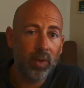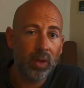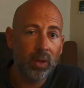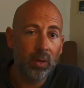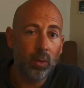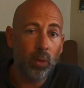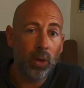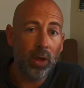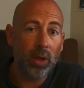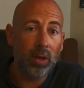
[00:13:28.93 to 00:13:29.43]

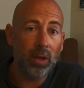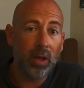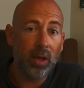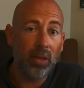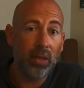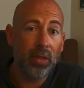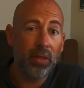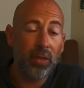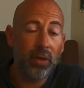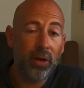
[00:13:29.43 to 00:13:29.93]
Well,
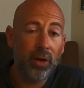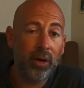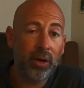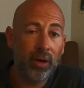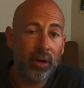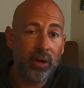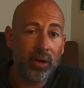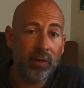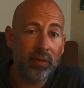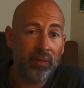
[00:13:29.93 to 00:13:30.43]

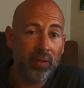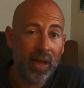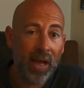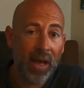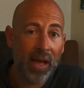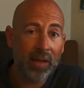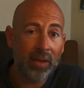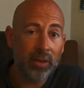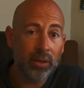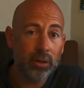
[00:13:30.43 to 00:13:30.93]
1/3 of
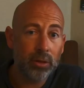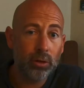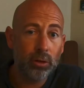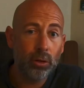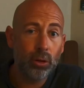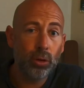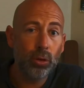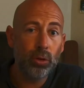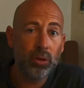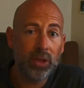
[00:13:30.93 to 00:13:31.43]
that is
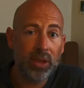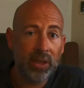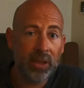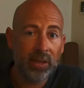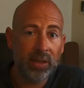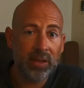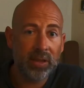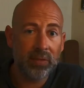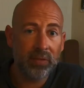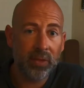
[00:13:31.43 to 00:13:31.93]

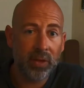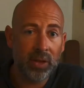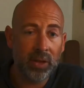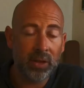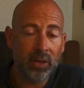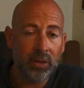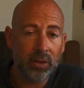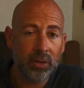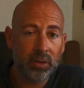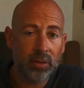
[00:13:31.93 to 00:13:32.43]
2/10 of an
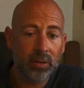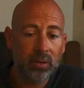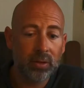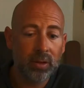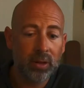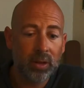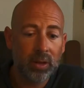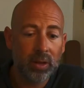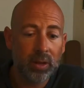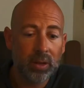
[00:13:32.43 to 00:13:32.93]
inch,
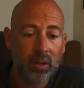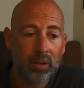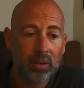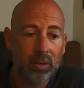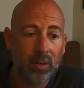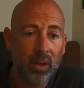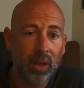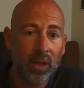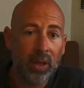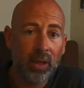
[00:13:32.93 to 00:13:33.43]

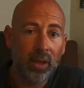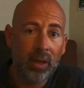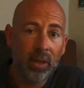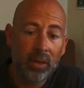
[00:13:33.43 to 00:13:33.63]
right?